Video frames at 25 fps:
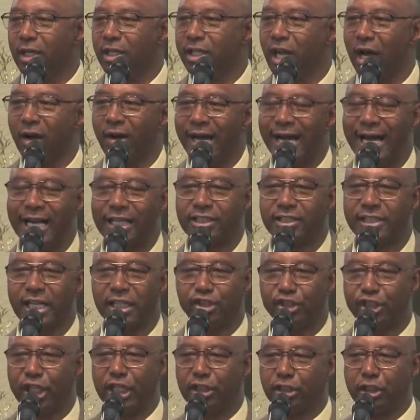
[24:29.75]
y'all asked that
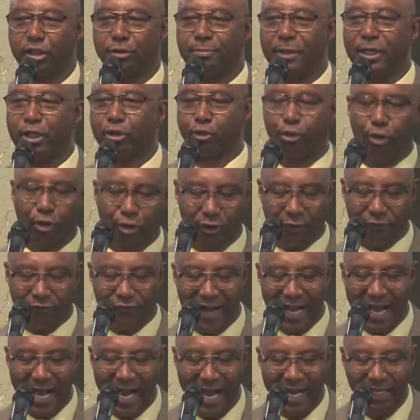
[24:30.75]
Jesus be
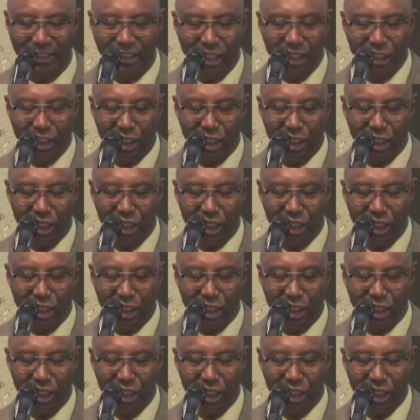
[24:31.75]
crucified,